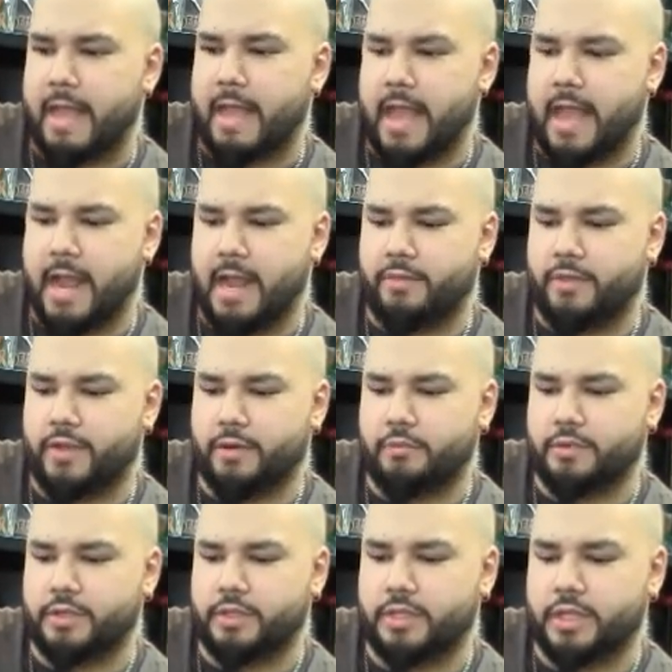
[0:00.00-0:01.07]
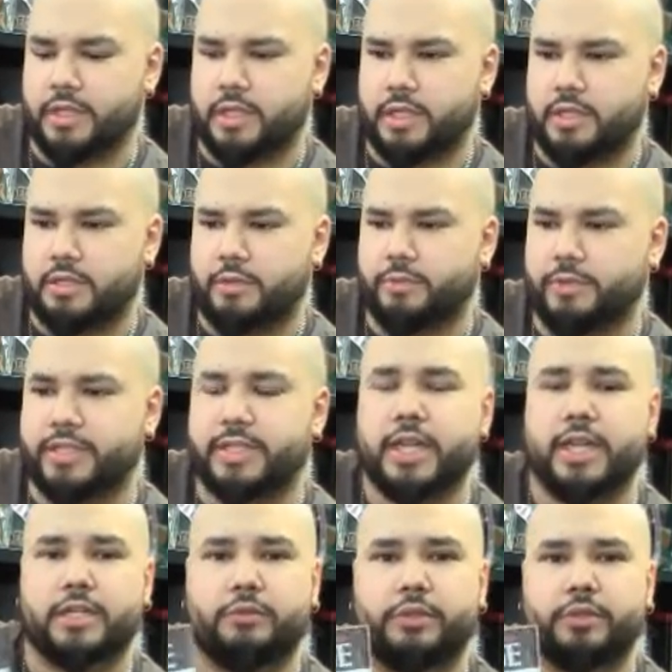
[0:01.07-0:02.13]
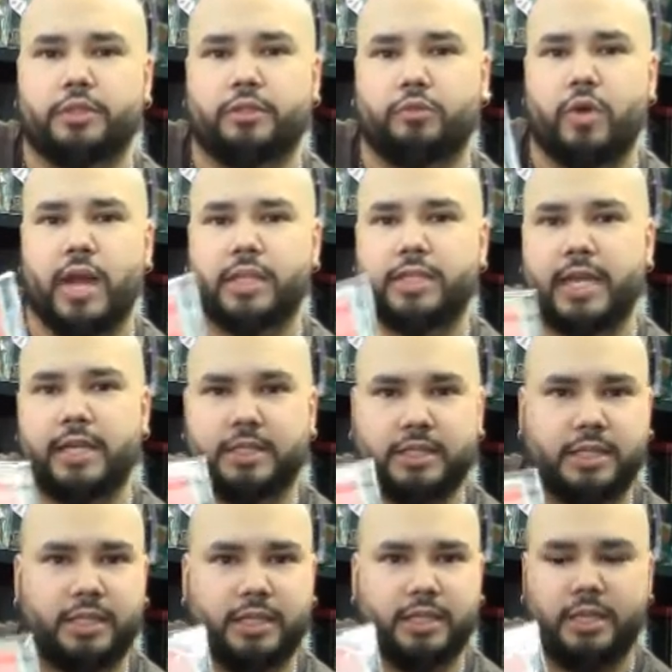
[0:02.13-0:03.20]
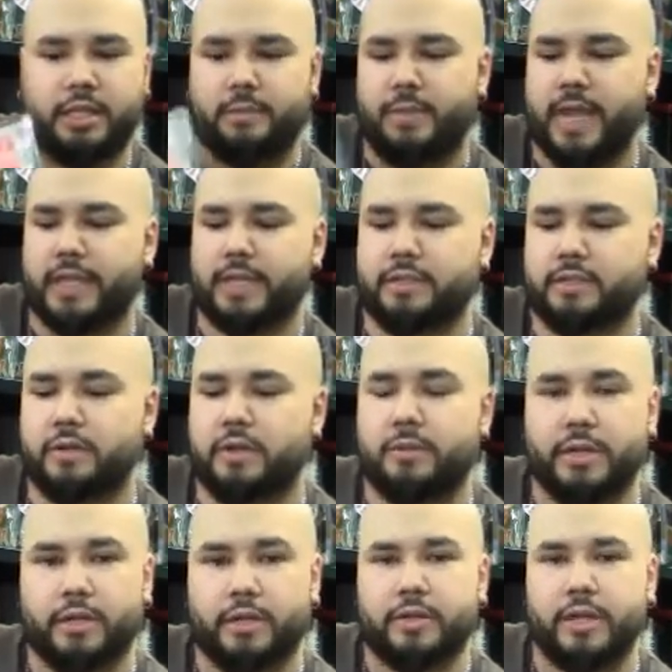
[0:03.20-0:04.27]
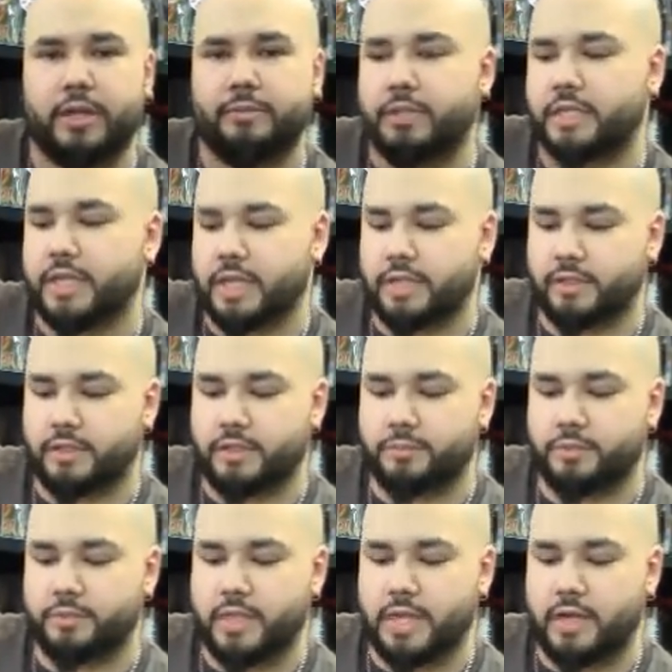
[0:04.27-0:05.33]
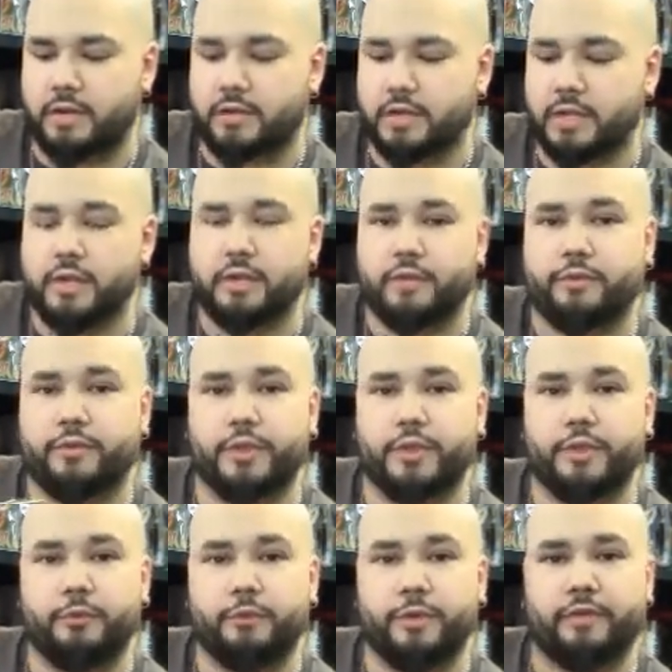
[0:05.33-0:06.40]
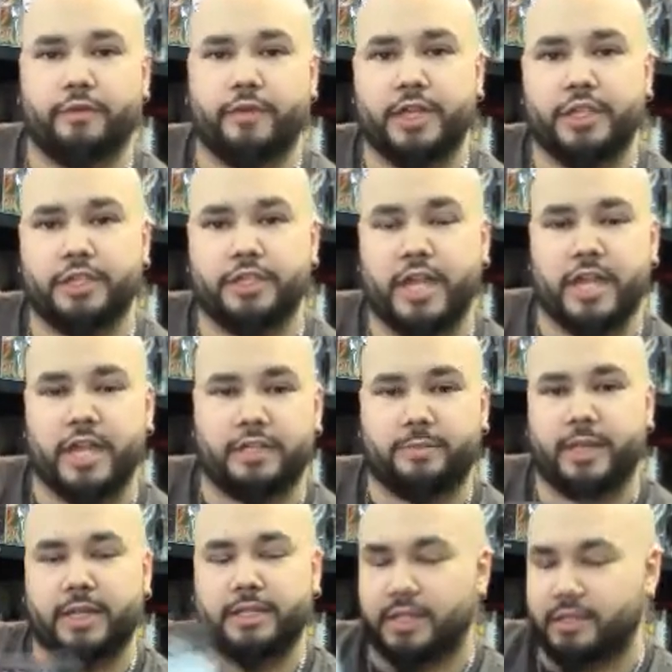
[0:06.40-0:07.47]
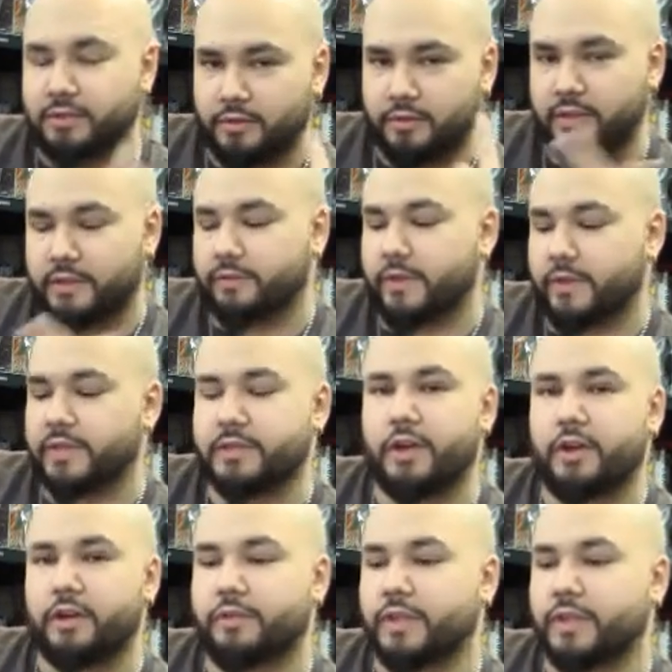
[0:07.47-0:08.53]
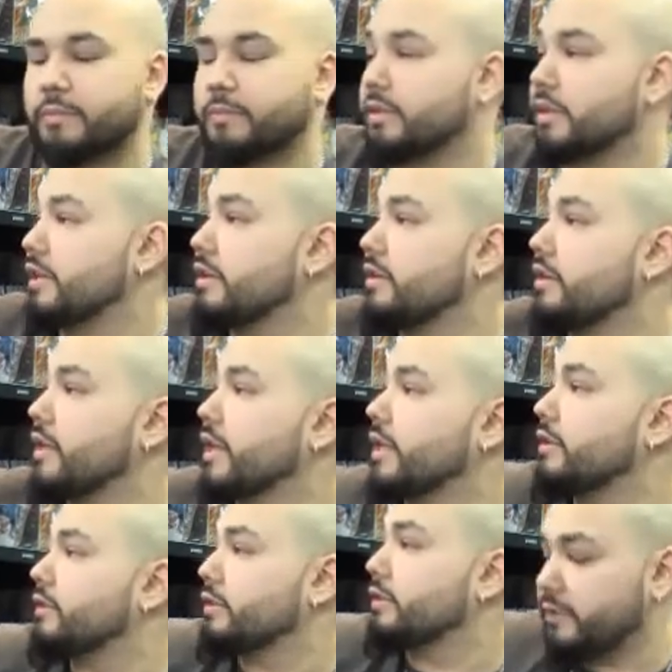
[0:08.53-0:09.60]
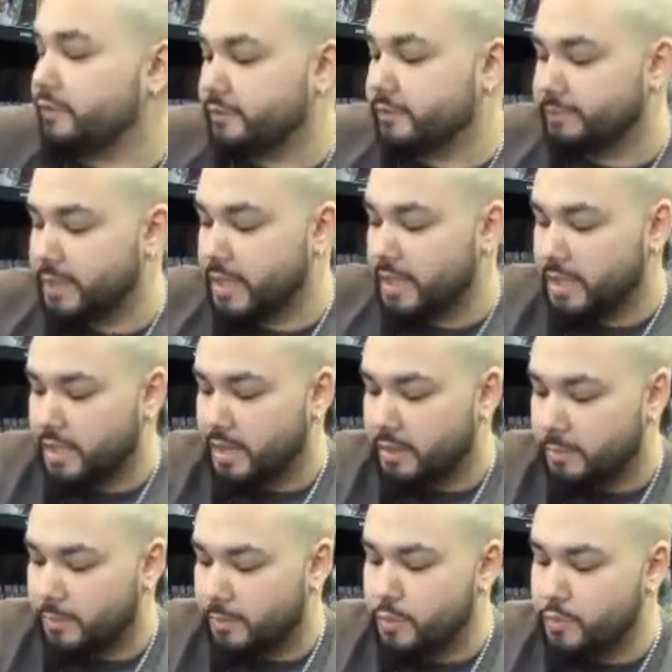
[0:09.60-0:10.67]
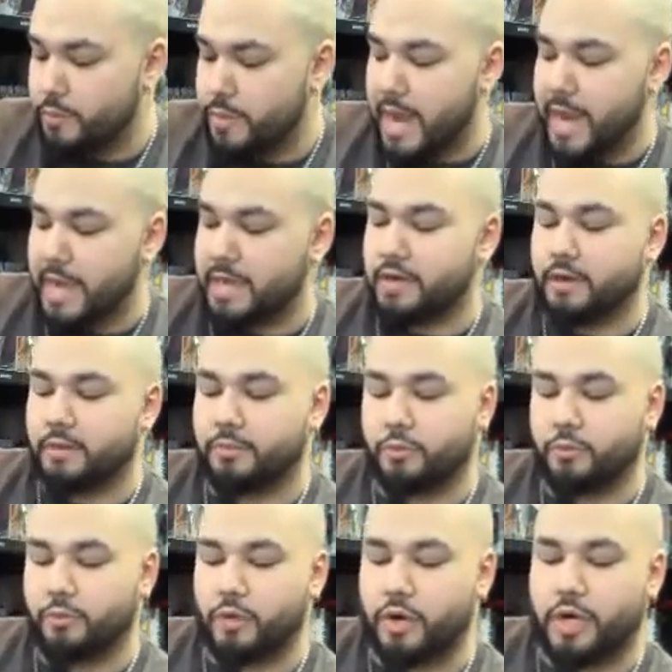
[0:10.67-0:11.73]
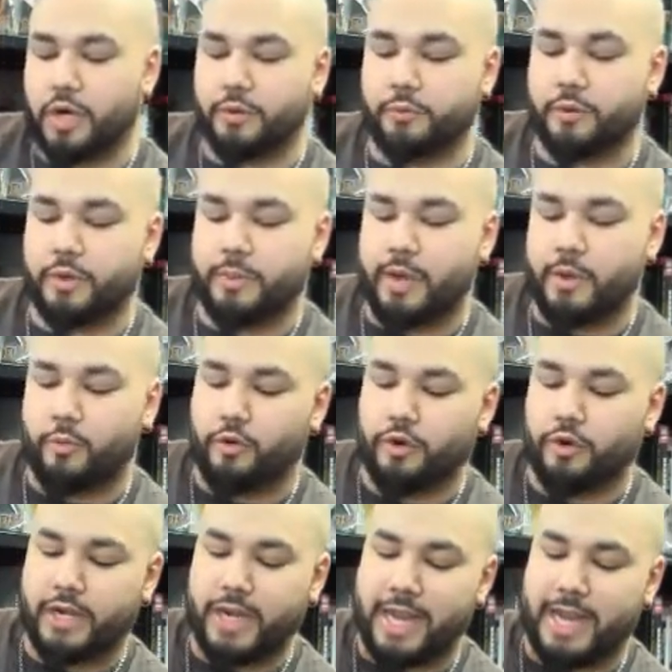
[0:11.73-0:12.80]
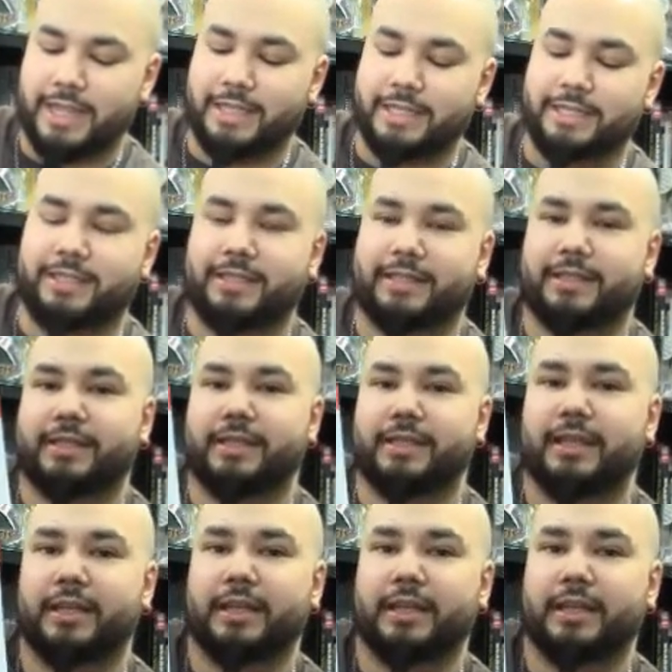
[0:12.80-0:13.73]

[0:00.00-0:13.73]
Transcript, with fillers: and there was uh, there was sex, which is why it's actually in the baggie. So I'm gonna go ahead and be checking this book out for the revenge aspect and you know the face carving and blood and all that good stuff. Moon Knight number one, written by Warren Ellis.